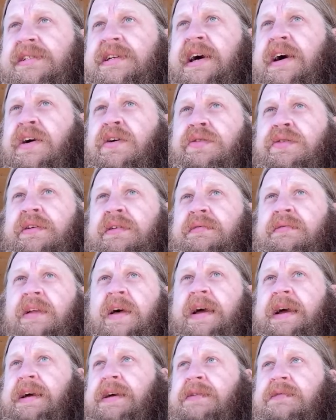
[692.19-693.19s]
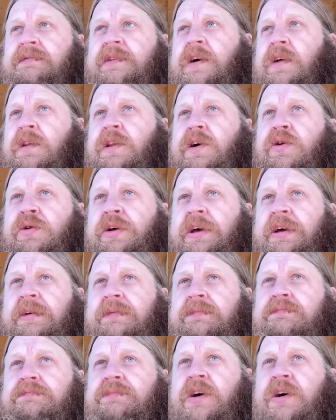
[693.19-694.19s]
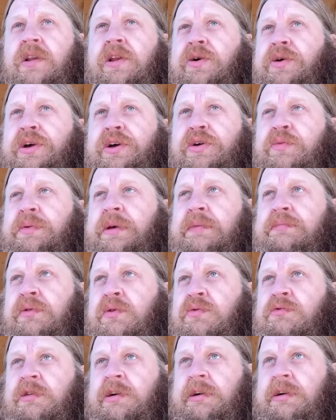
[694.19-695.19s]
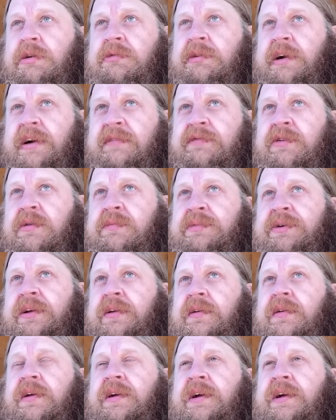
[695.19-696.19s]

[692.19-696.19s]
now than like colonial people were or whatever, but